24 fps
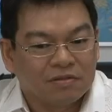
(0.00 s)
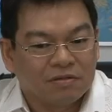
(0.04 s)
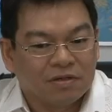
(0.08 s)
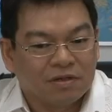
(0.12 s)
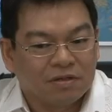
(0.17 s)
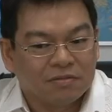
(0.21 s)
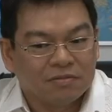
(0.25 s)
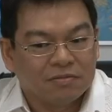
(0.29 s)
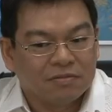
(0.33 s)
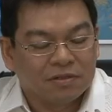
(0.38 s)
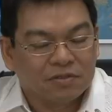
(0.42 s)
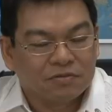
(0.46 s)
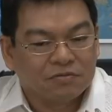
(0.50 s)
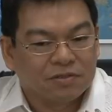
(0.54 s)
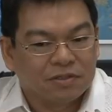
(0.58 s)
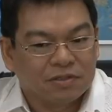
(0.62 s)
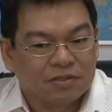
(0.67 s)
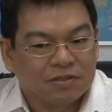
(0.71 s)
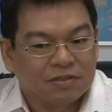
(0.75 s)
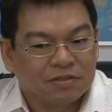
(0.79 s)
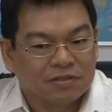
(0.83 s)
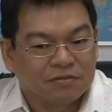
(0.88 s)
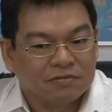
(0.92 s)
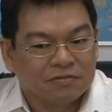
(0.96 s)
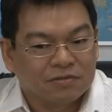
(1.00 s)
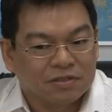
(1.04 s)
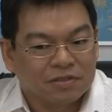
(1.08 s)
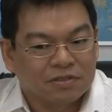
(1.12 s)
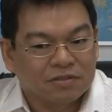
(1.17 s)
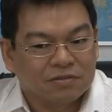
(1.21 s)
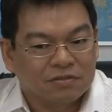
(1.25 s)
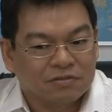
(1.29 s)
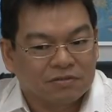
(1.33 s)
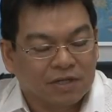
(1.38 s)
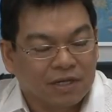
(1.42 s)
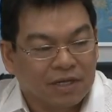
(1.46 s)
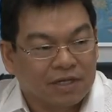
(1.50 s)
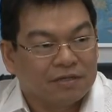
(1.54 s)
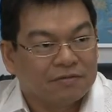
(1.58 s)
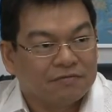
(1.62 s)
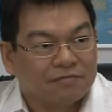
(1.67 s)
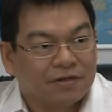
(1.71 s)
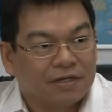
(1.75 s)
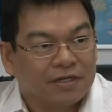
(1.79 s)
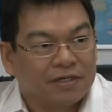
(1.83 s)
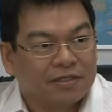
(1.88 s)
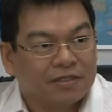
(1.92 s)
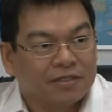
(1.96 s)
government wanted was to
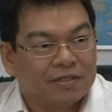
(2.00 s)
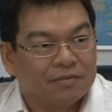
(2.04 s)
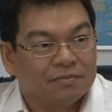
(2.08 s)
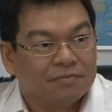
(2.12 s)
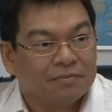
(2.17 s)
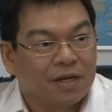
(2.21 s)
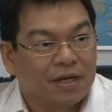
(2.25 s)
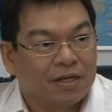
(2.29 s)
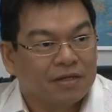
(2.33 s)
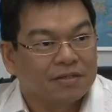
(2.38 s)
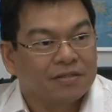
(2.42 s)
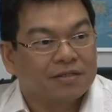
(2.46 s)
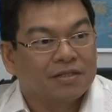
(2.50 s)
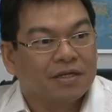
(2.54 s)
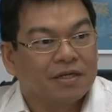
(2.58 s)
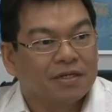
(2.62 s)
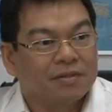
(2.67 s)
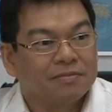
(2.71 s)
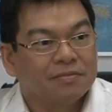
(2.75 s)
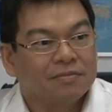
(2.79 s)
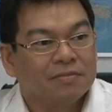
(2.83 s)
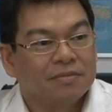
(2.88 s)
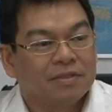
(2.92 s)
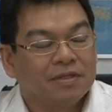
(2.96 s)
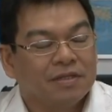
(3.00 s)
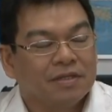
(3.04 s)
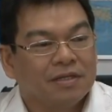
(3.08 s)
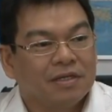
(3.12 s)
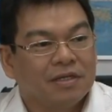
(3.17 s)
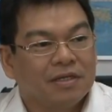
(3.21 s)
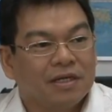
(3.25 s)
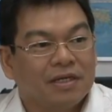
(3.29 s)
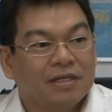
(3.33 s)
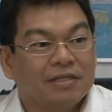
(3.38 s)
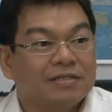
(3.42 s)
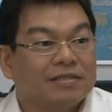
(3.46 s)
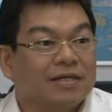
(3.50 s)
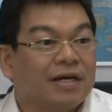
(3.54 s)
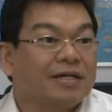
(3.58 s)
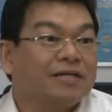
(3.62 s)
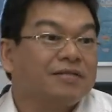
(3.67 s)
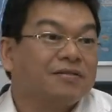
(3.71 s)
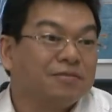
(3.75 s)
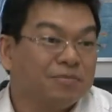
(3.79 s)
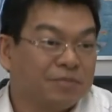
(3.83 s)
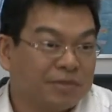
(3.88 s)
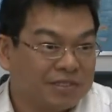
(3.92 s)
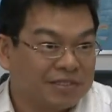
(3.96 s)
clarify the maritime
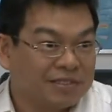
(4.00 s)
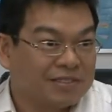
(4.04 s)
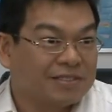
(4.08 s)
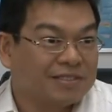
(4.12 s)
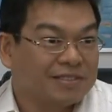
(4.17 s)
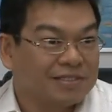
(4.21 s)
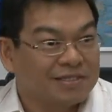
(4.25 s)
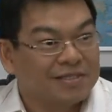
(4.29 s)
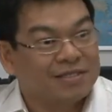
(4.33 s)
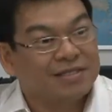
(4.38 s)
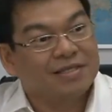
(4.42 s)
entitlements,